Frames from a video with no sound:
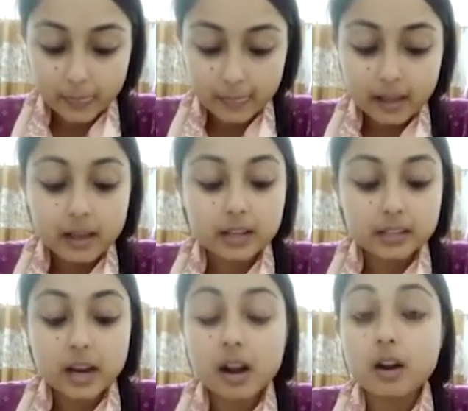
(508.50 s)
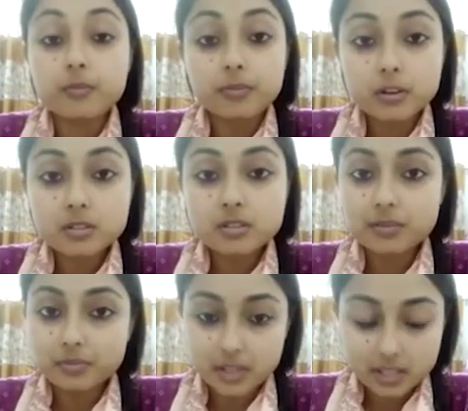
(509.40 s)
There are 40
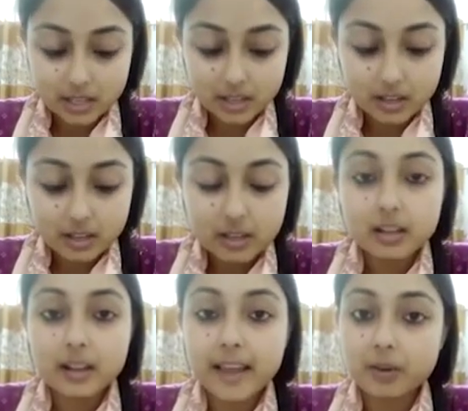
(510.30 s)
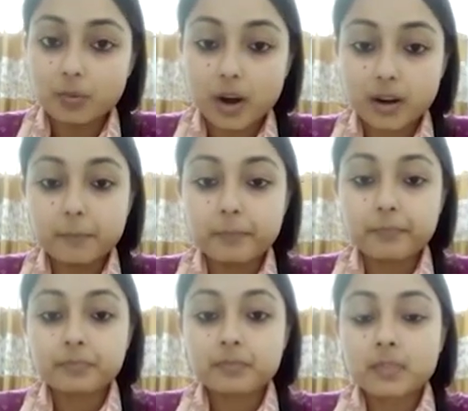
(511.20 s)
feeding like one.
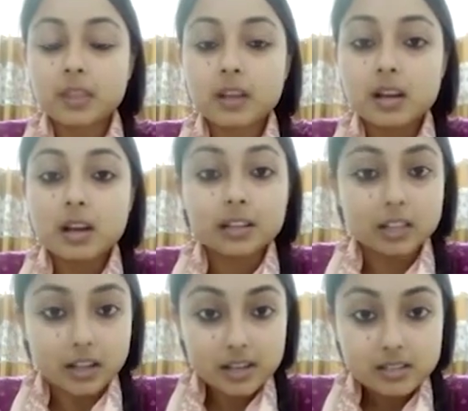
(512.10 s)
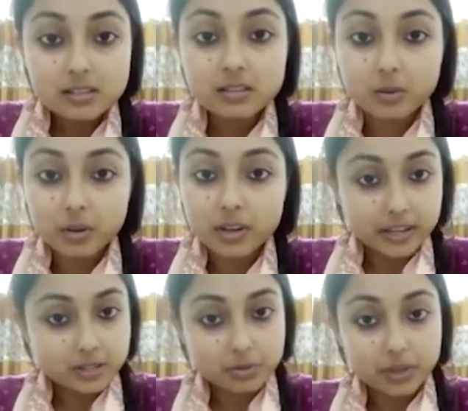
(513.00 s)
Now let us look into
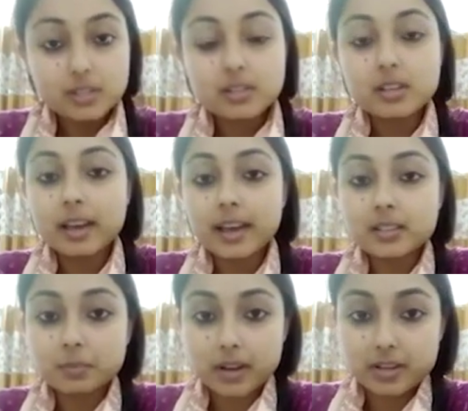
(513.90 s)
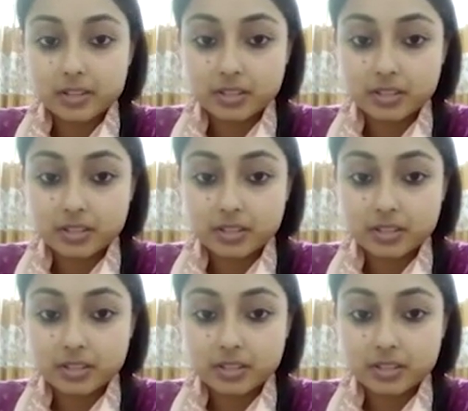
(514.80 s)
its explanation.